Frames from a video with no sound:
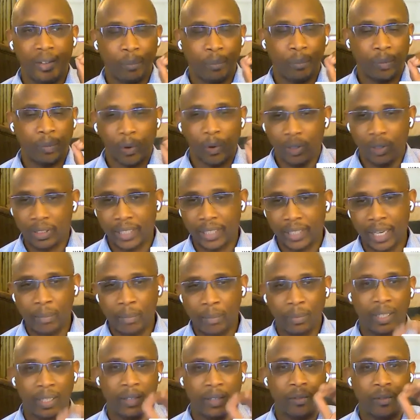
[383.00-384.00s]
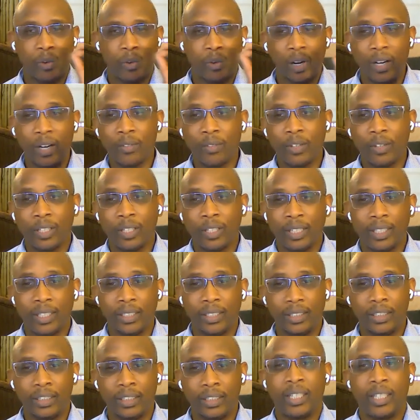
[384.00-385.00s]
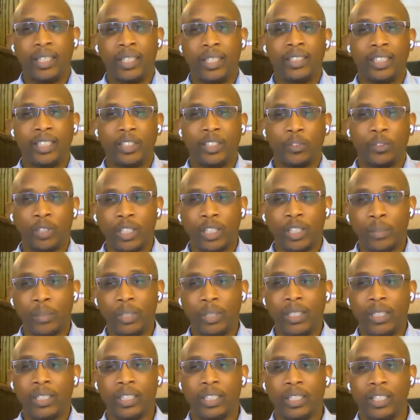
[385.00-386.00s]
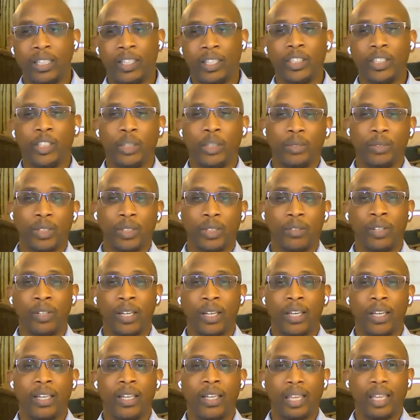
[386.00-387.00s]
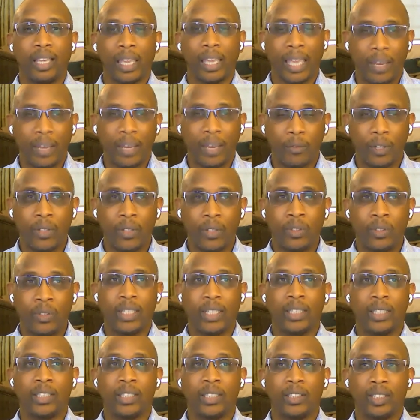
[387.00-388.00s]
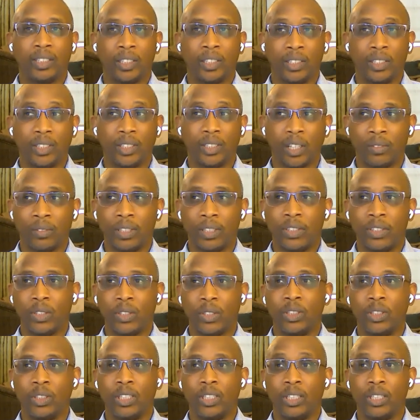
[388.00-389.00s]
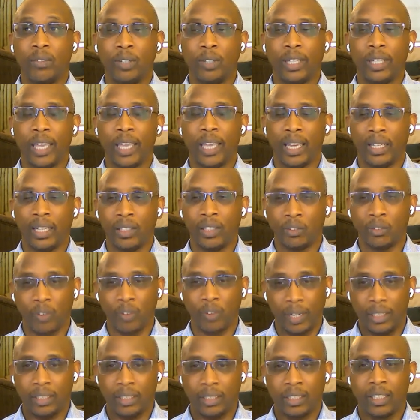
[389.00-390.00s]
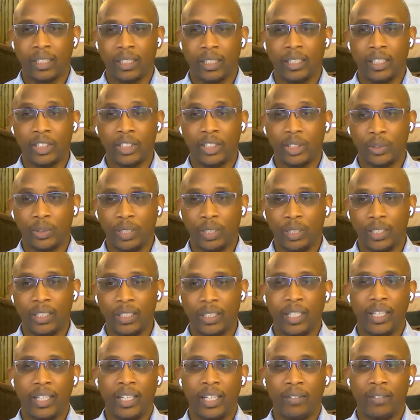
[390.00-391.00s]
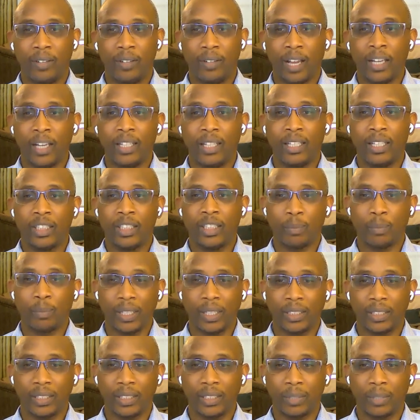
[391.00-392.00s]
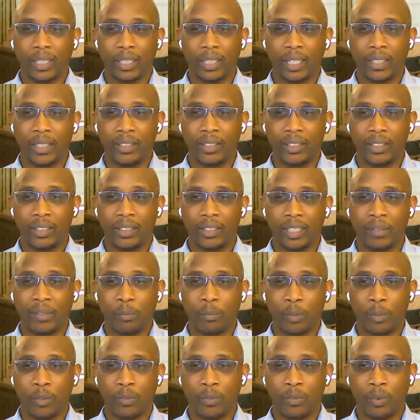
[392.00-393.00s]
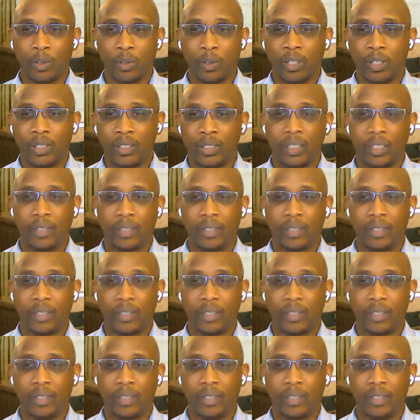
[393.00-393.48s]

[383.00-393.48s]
prototyping, whatever it is, just really being clear in terms of, can we use this to solve the solution? If we can, great, let's do it. If not, let's pick something else and move forward.